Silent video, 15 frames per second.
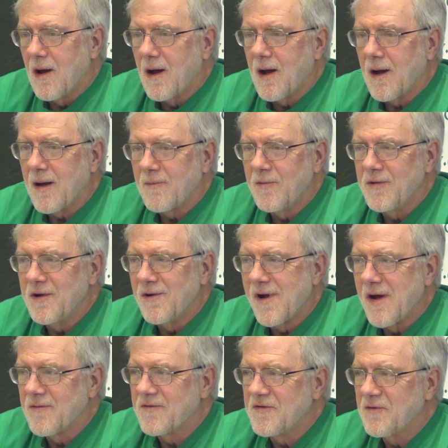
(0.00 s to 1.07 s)
I really don't
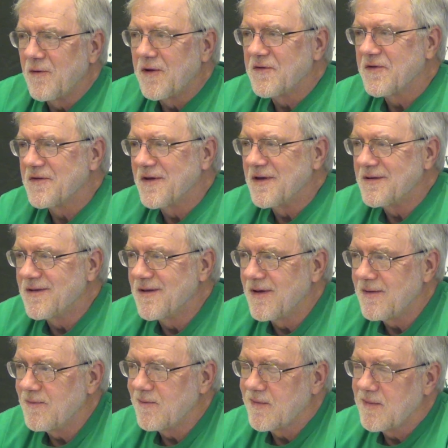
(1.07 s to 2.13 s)
have a choice. The
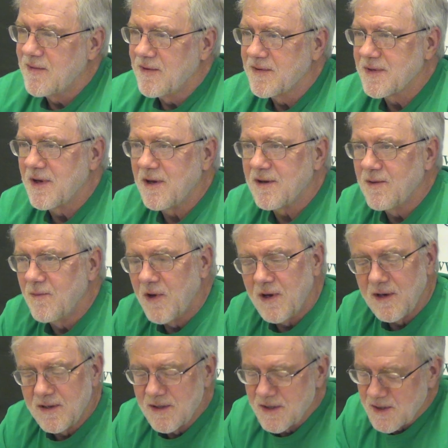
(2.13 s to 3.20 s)
state
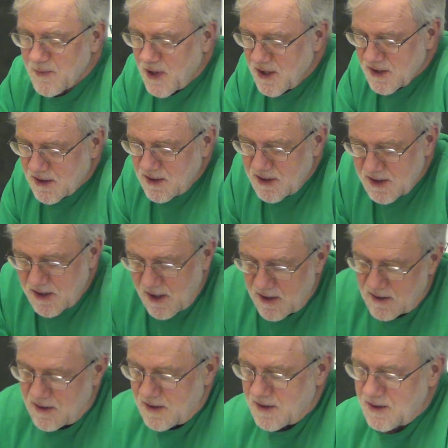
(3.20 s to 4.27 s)
committee just basically
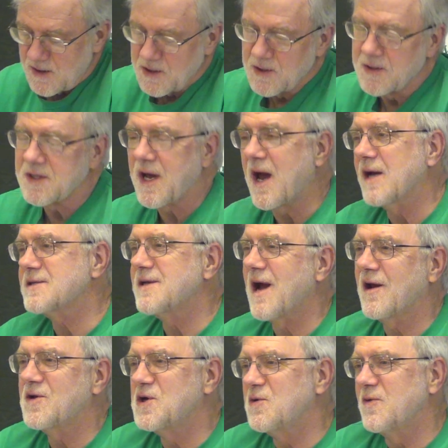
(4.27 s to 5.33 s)
said, this is your task.
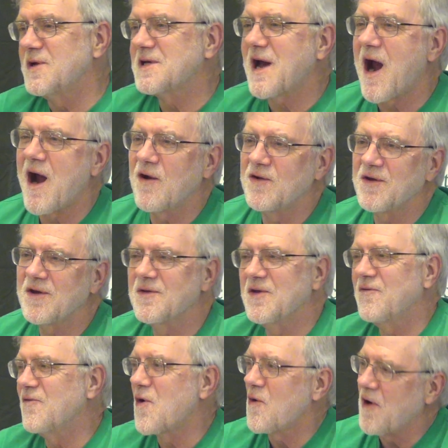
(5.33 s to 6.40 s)
Now that you're retired, you can
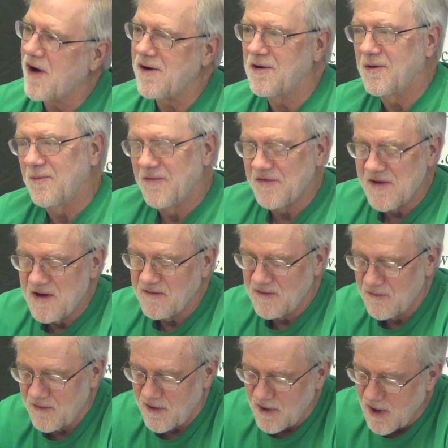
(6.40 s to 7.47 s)
devote 100%
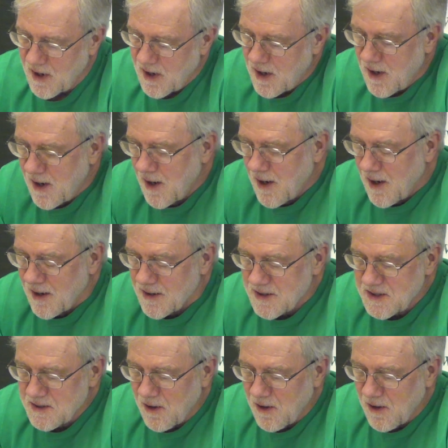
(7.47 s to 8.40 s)
to it.